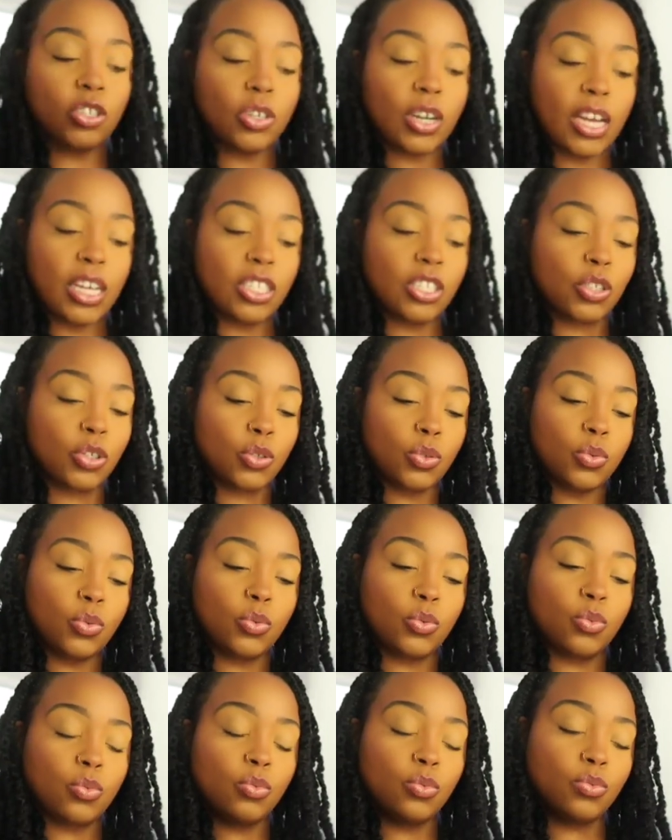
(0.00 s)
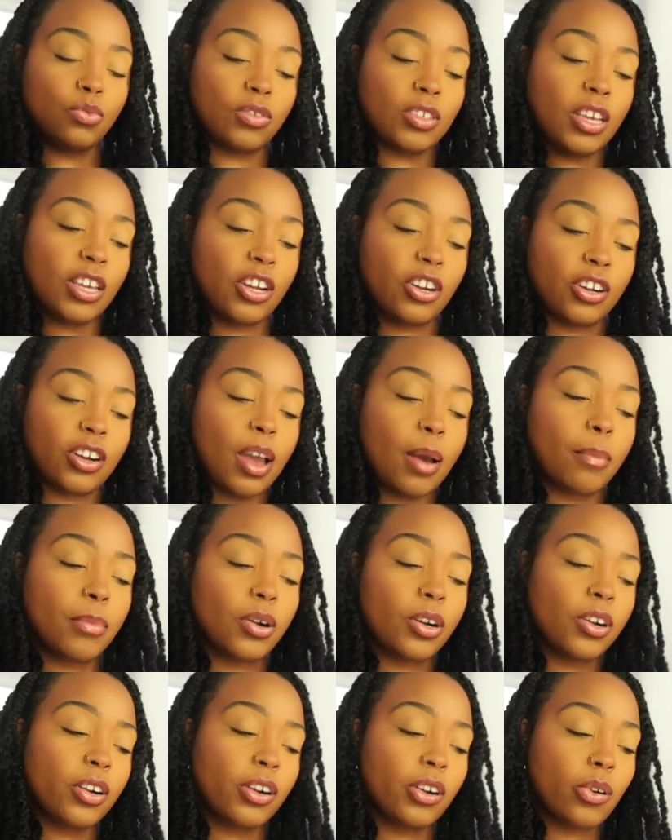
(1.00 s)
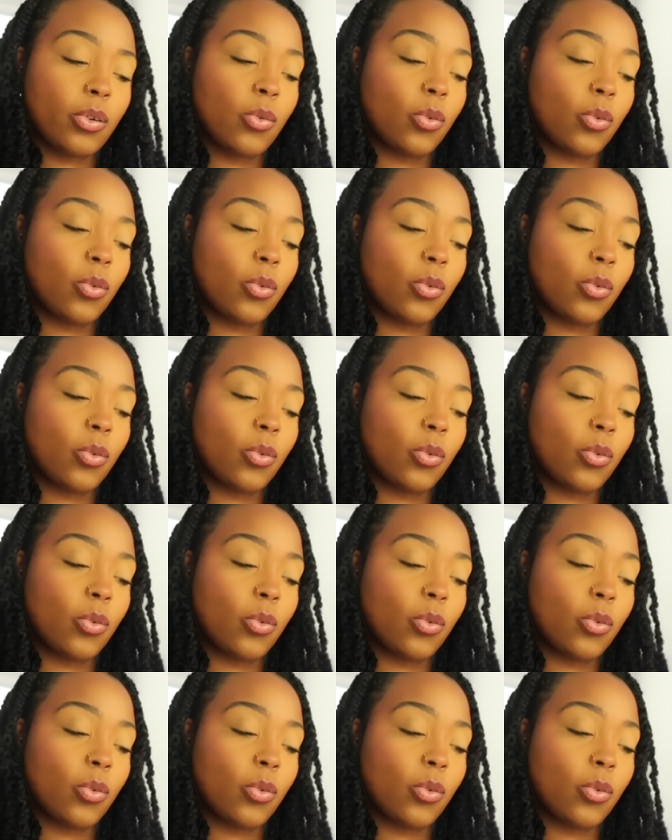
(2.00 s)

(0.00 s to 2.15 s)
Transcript: tried to get your number,